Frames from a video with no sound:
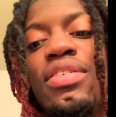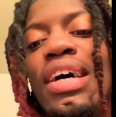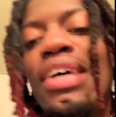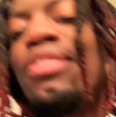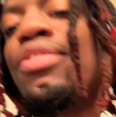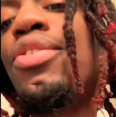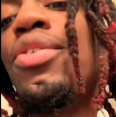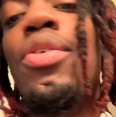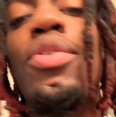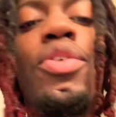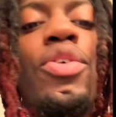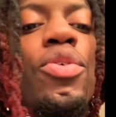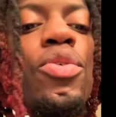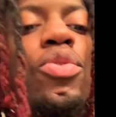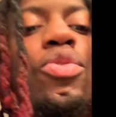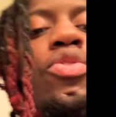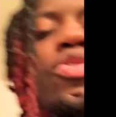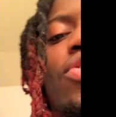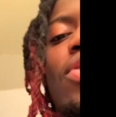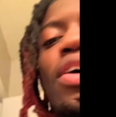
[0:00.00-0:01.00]
I still
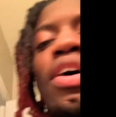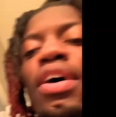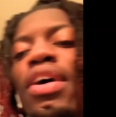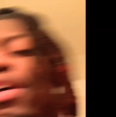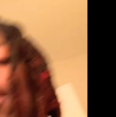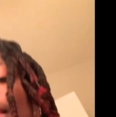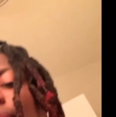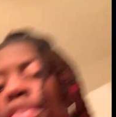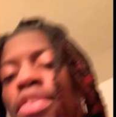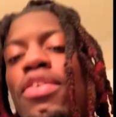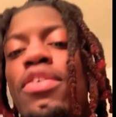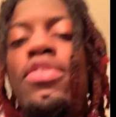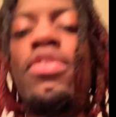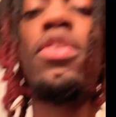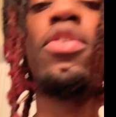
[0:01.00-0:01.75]
use this little